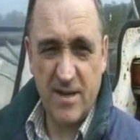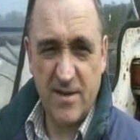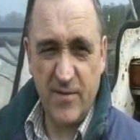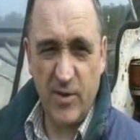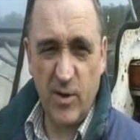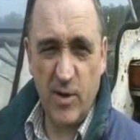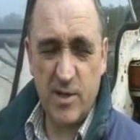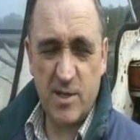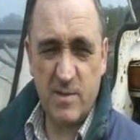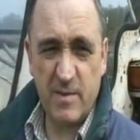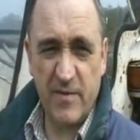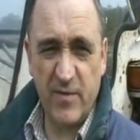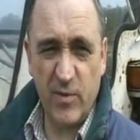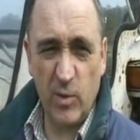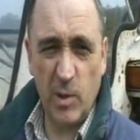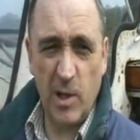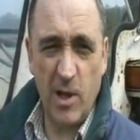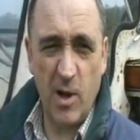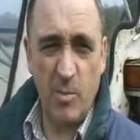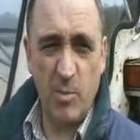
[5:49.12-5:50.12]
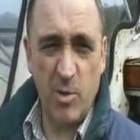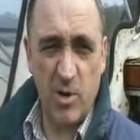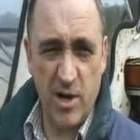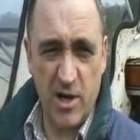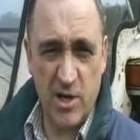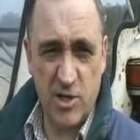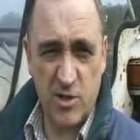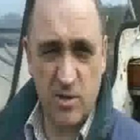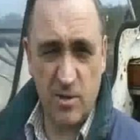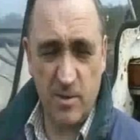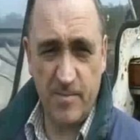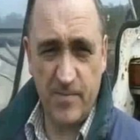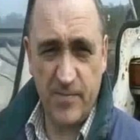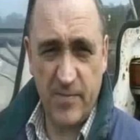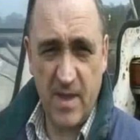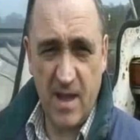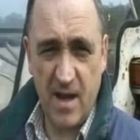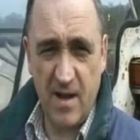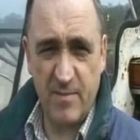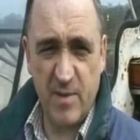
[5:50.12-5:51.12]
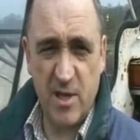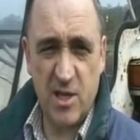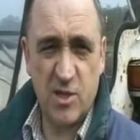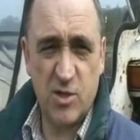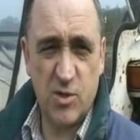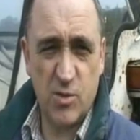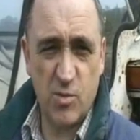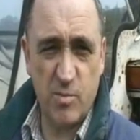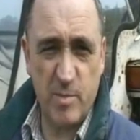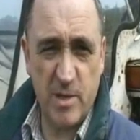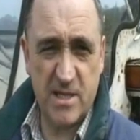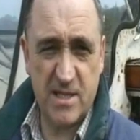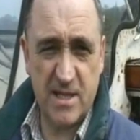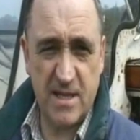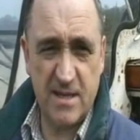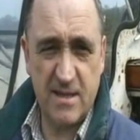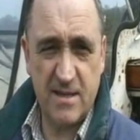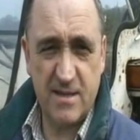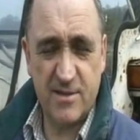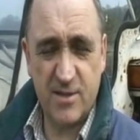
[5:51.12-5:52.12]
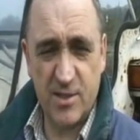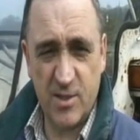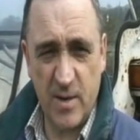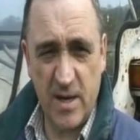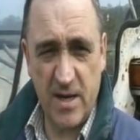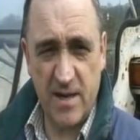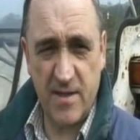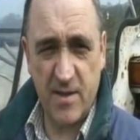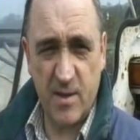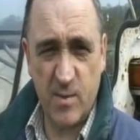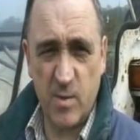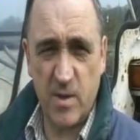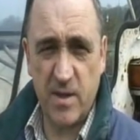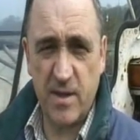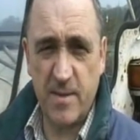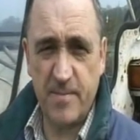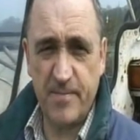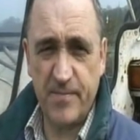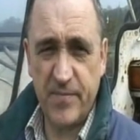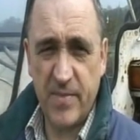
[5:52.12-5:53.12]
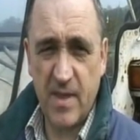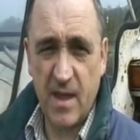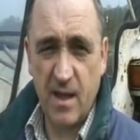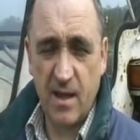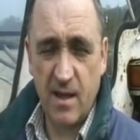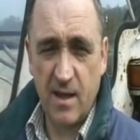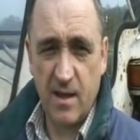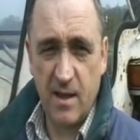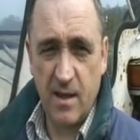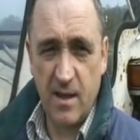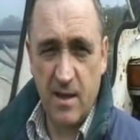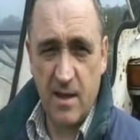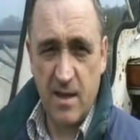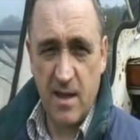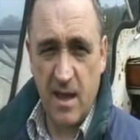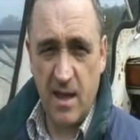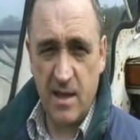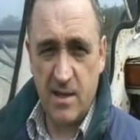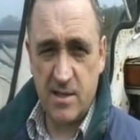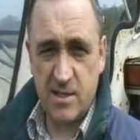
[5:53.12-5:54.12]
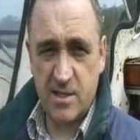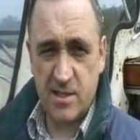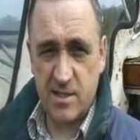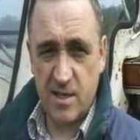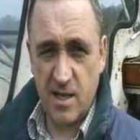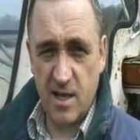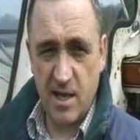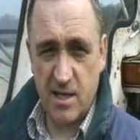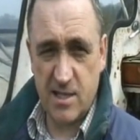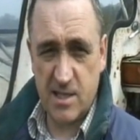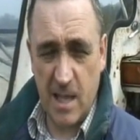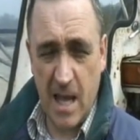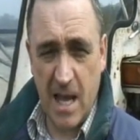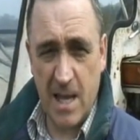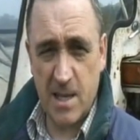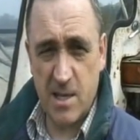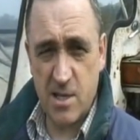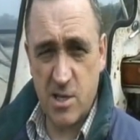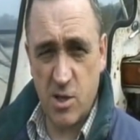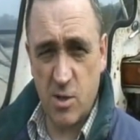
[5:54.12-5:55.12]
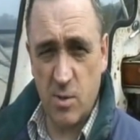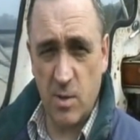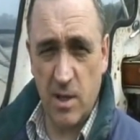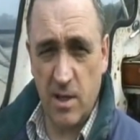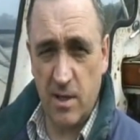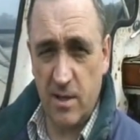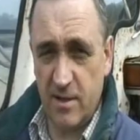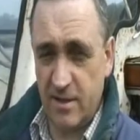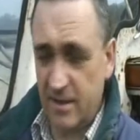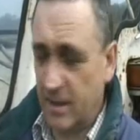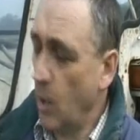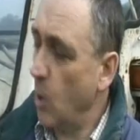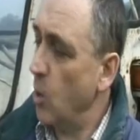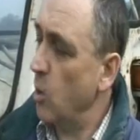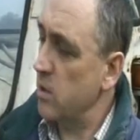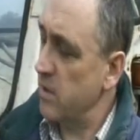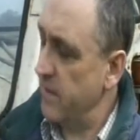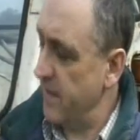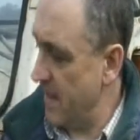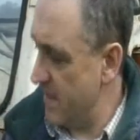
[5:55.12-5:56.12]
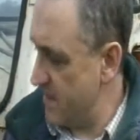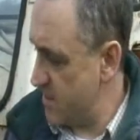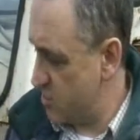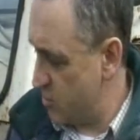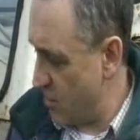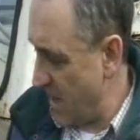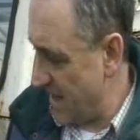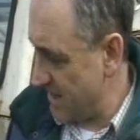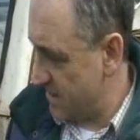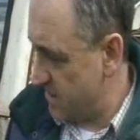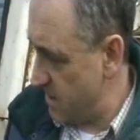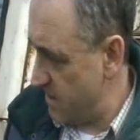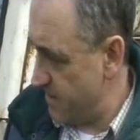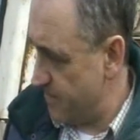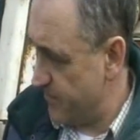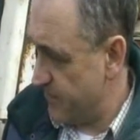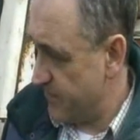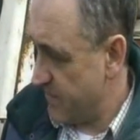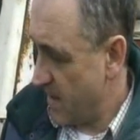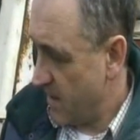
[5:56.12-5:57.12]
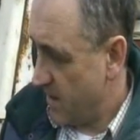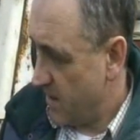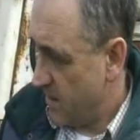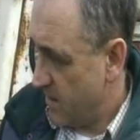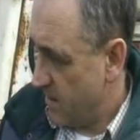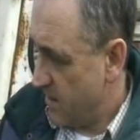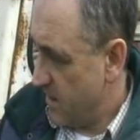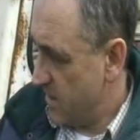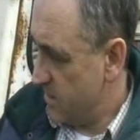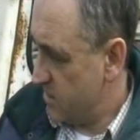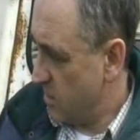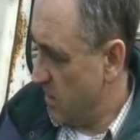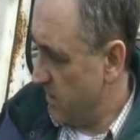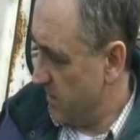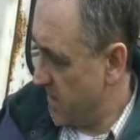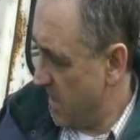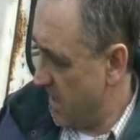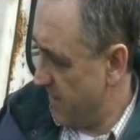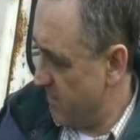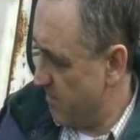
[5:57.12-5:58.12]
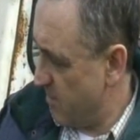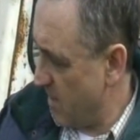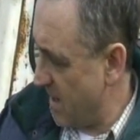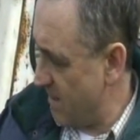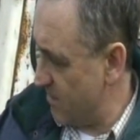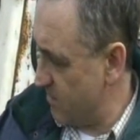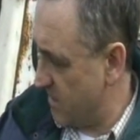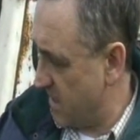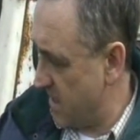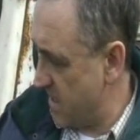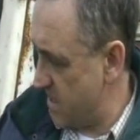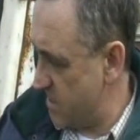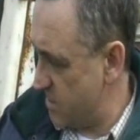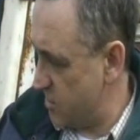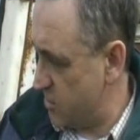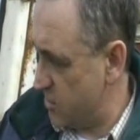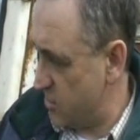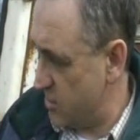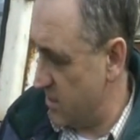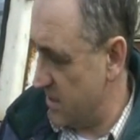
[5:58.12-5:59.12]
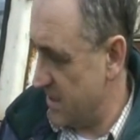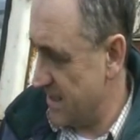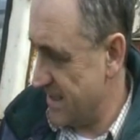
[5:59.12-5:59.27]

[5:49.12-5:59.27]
for it to be fully operational. I've been too busy to do anything with it. It's a slightly newer loader than the tractor. It's got the David Brown case